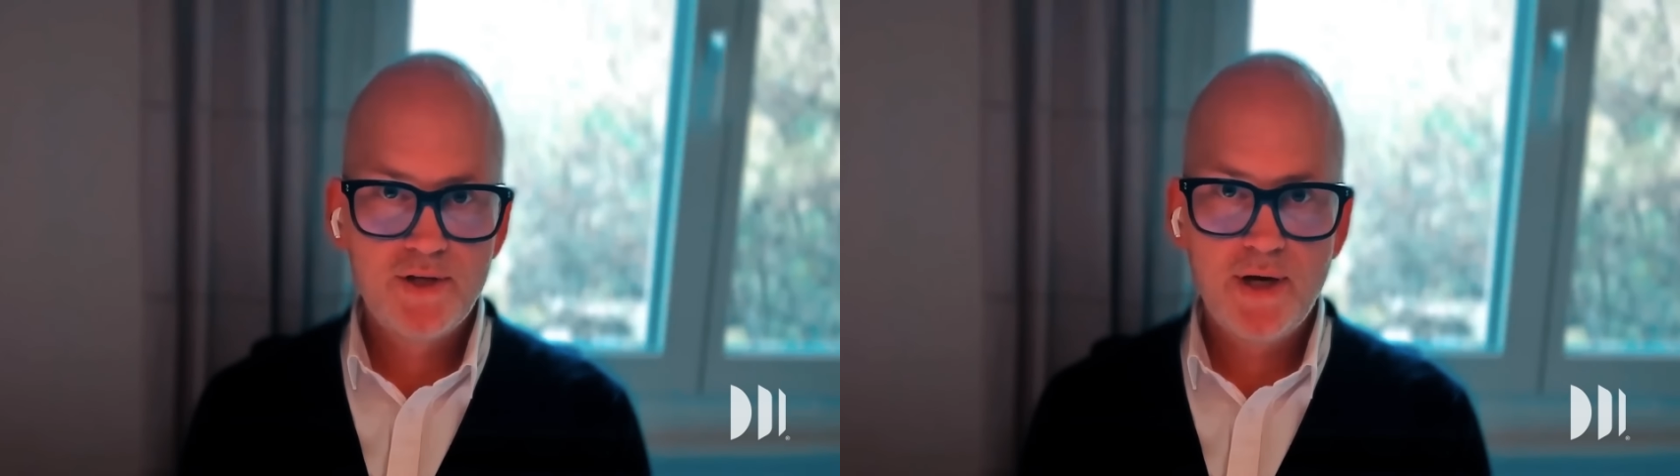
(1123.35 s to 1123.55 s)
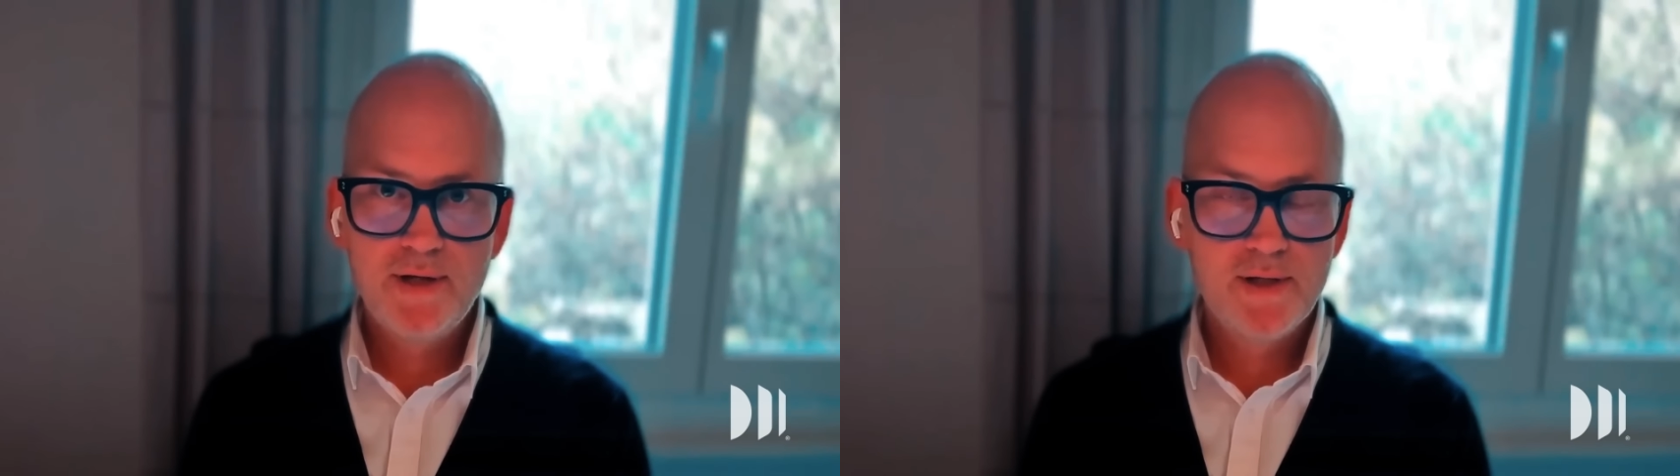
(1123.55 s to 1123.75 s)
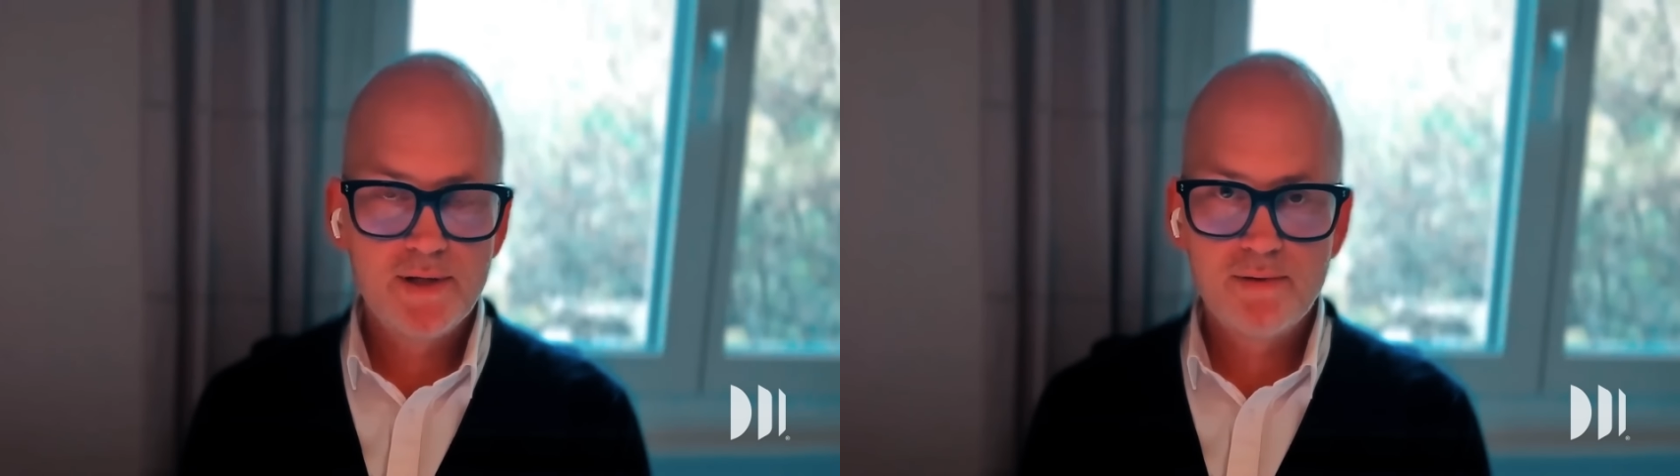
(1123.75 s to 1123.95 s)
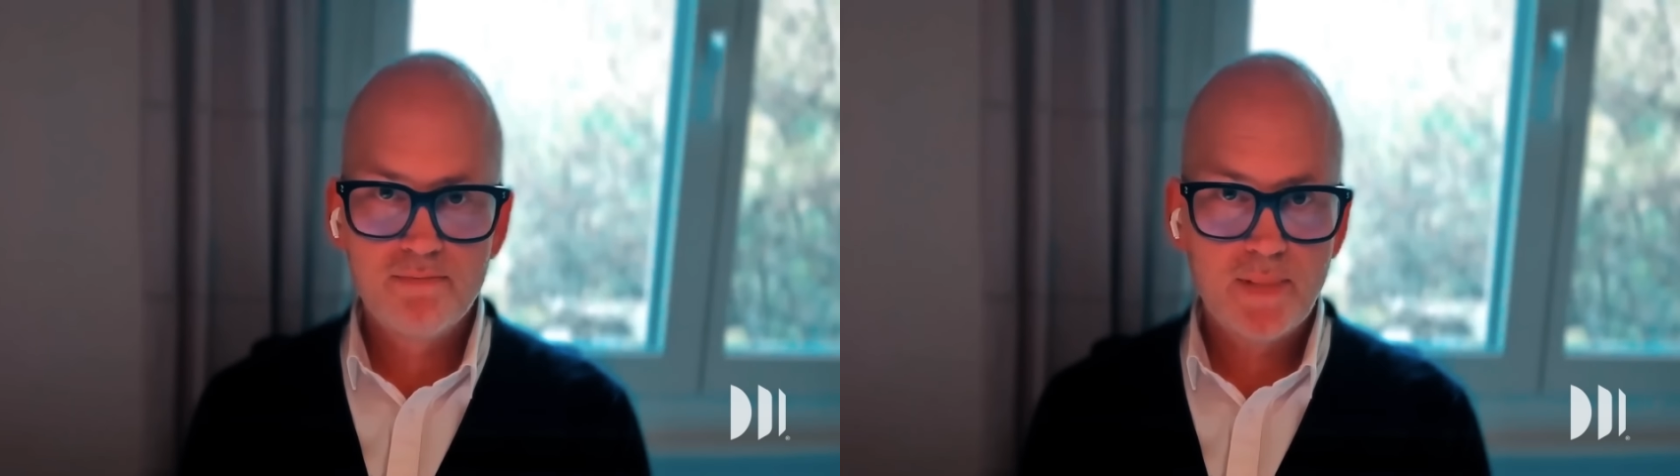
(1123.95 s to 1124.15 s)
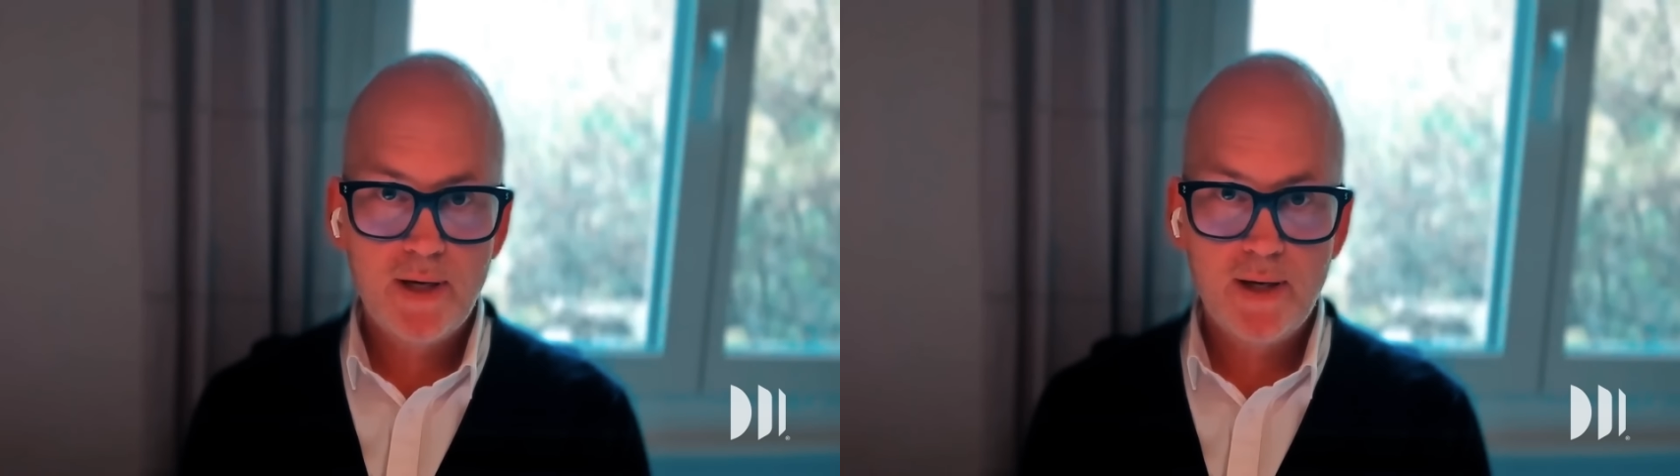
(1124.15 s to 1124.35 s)

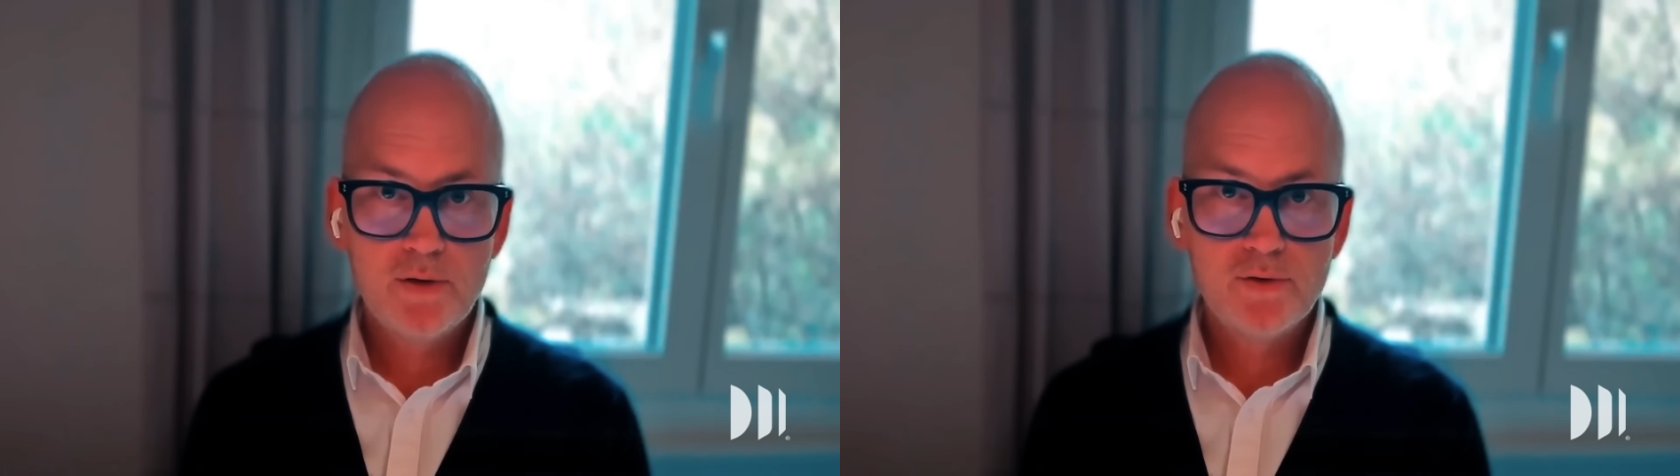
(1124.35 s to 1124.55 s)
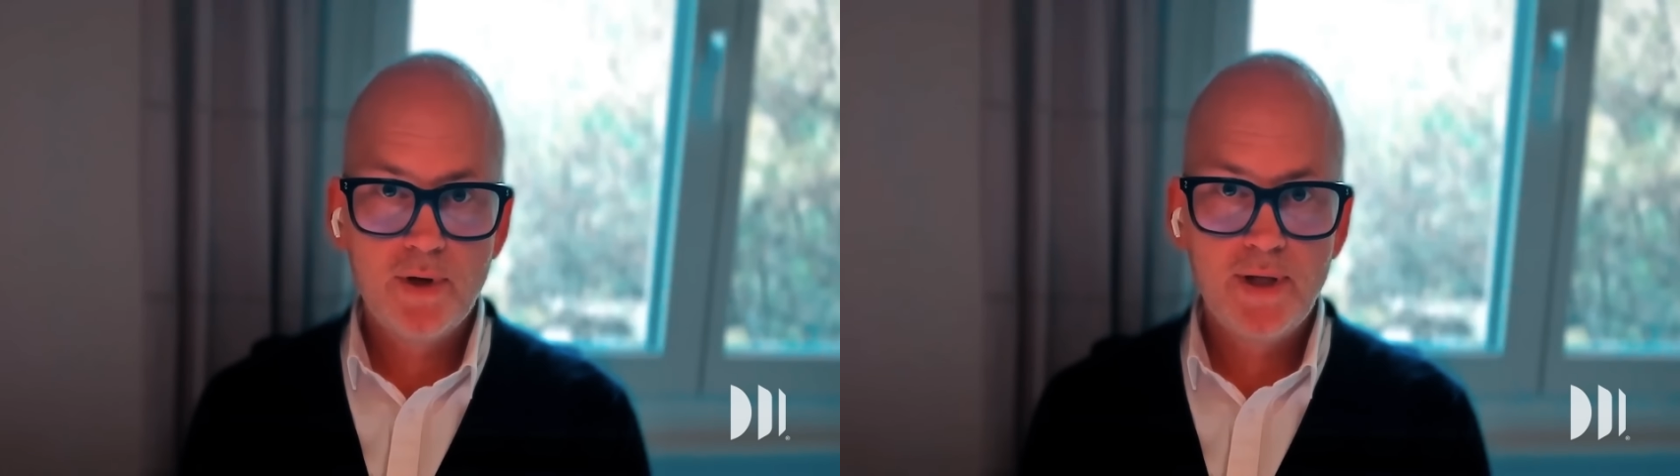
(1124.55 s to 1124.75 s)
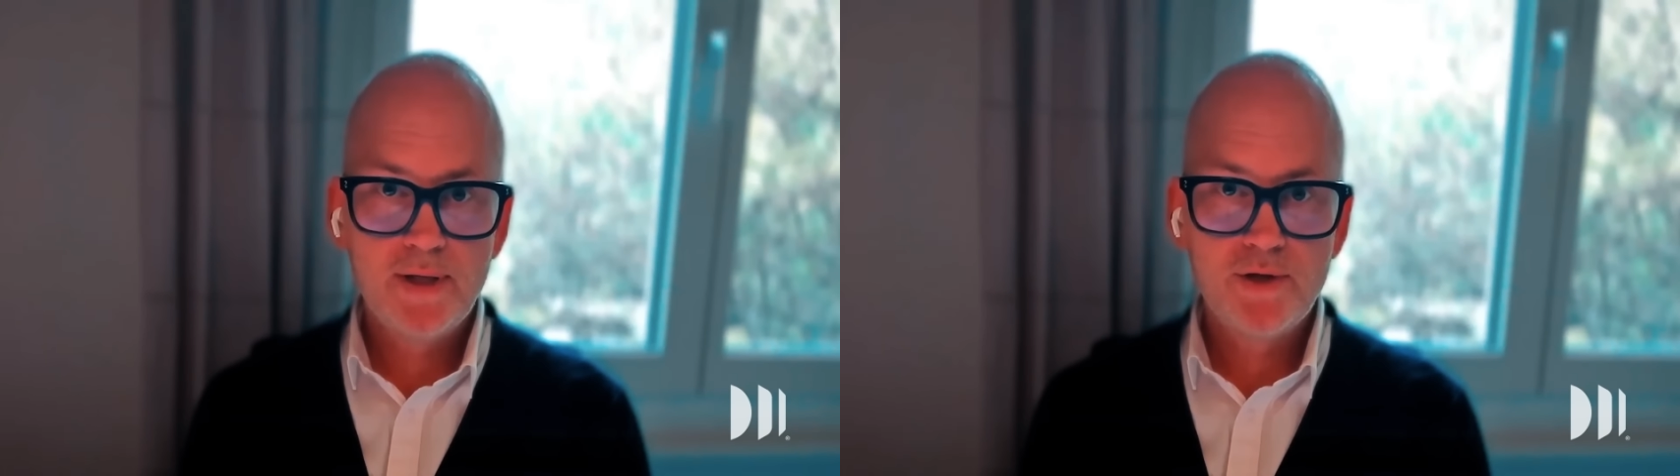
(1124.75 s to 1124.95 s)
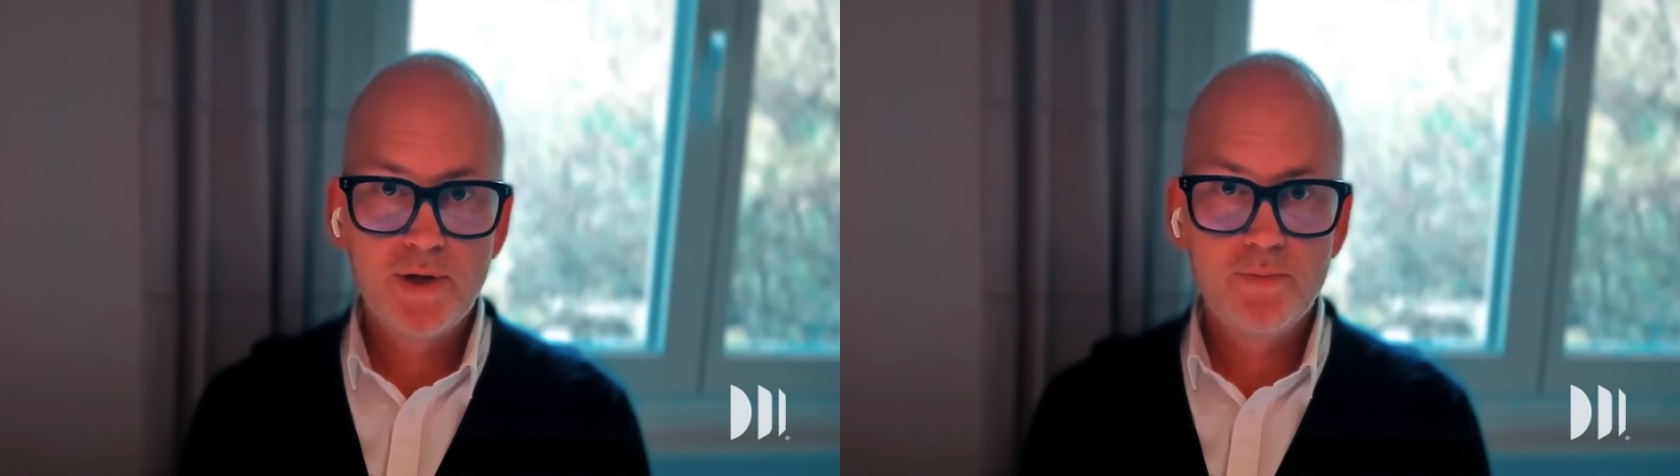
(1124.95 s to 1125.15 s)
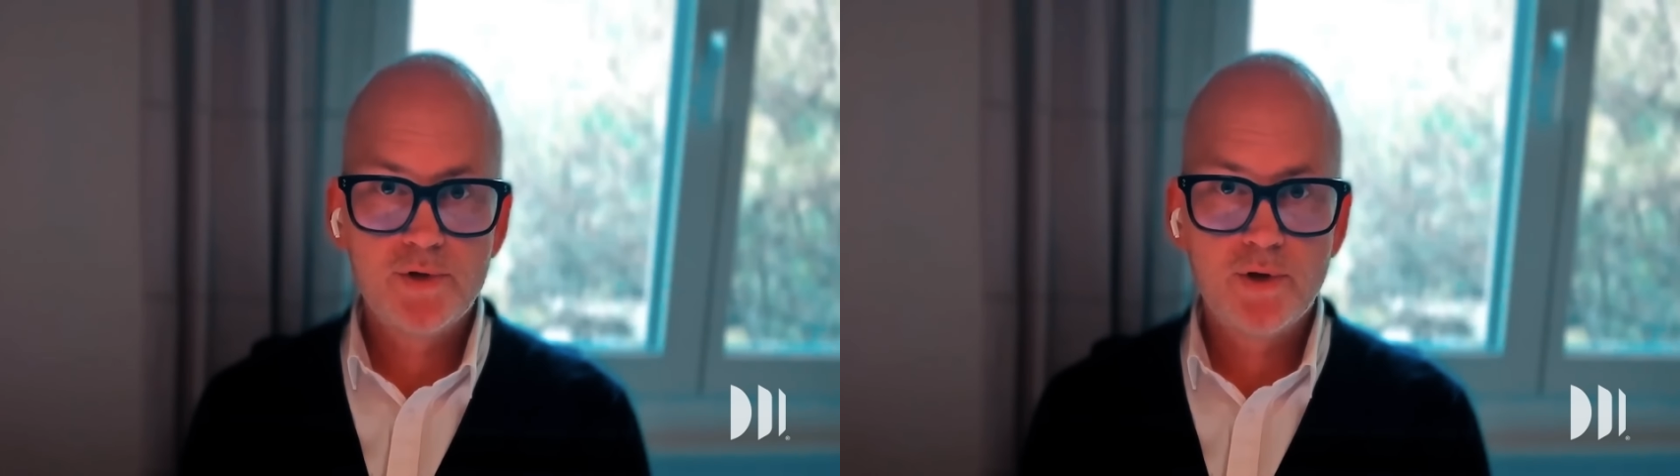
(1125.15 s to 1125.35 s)
changes in terms of leadership.